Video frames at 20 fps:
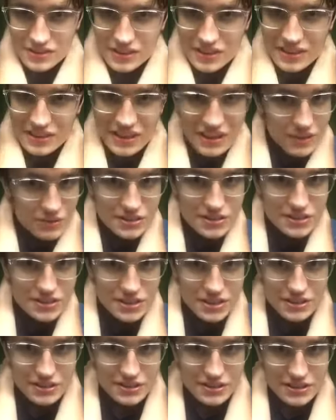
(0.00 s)
that was
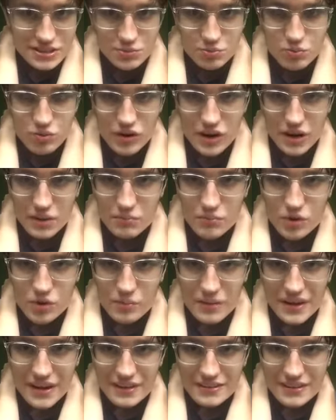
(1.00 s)
a disappointing
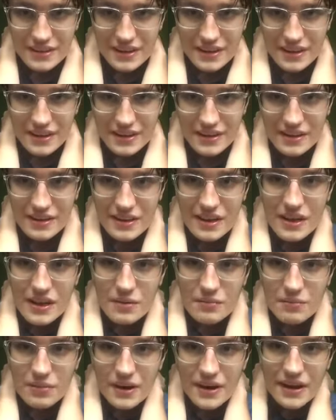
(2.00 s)
moment at the end.
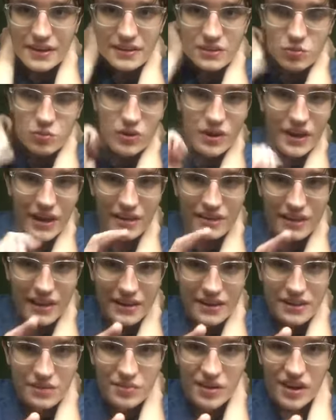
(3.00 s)
But what I
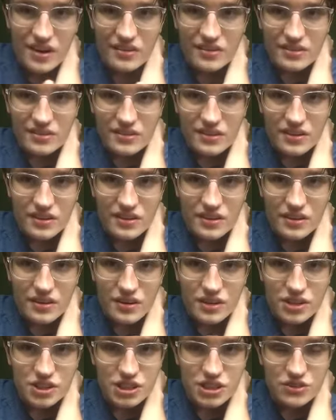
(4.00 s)
liked about the
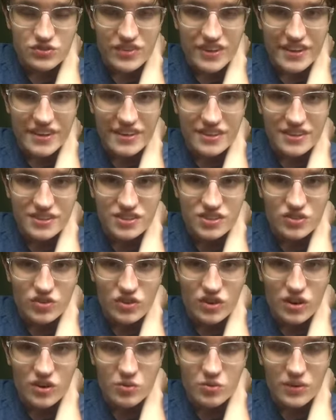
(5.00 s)
Hershey's retail
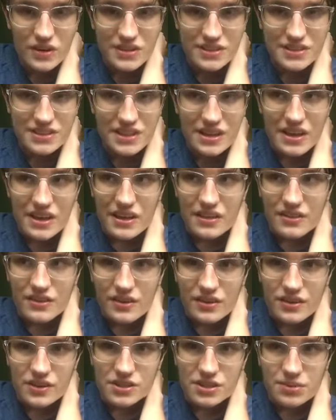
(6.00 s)
store was the
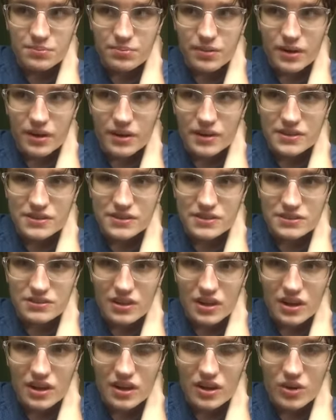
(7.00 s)
Hershey Park's
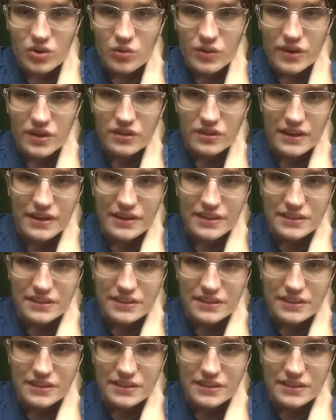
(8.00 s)
logo wheel, like,